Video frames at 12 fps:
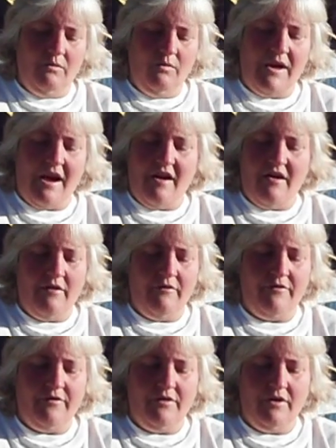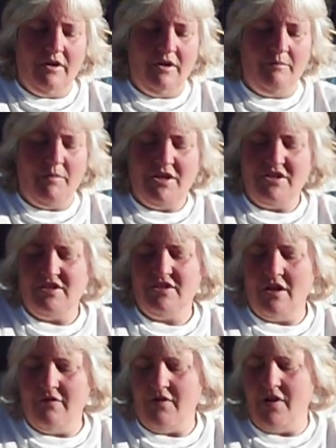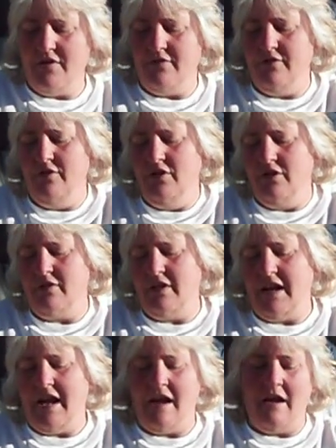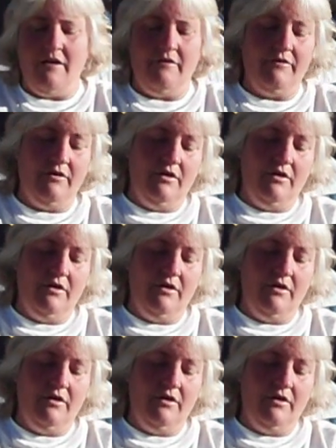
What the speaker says: We have a bunch of stuff on her Nook that have